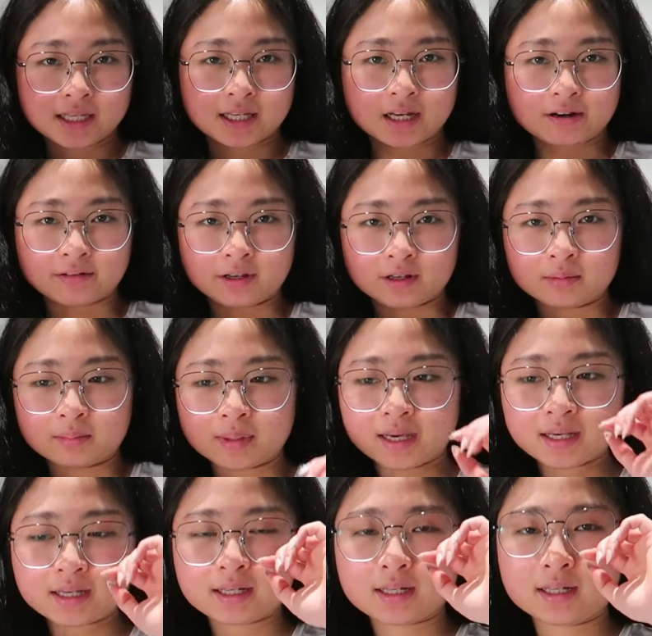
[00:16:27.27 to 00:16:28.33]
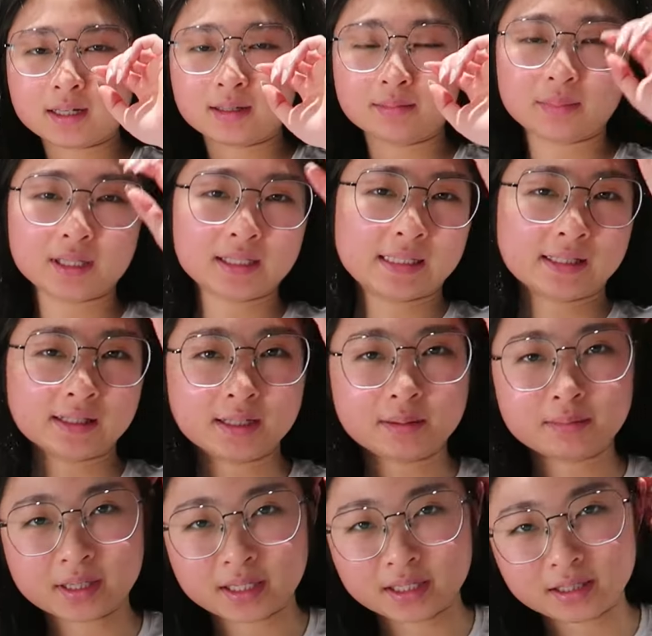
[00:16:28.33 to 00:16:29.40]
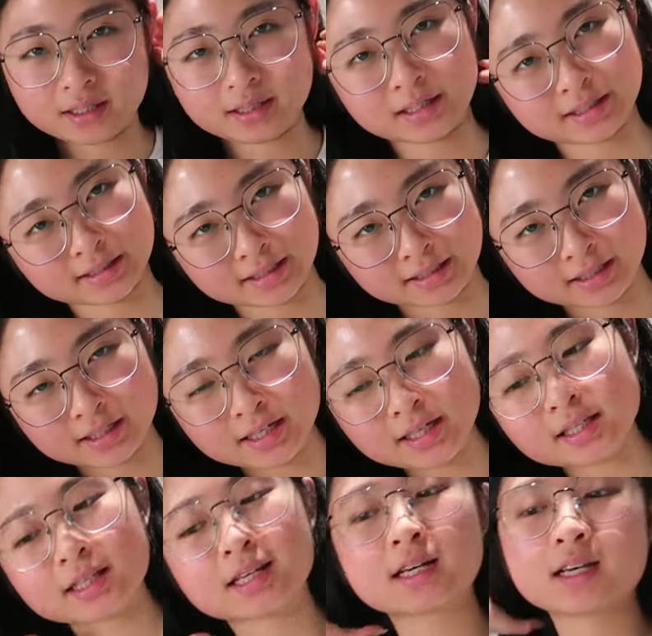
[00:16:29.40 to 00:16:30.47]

carry-on bag, basically my necessities.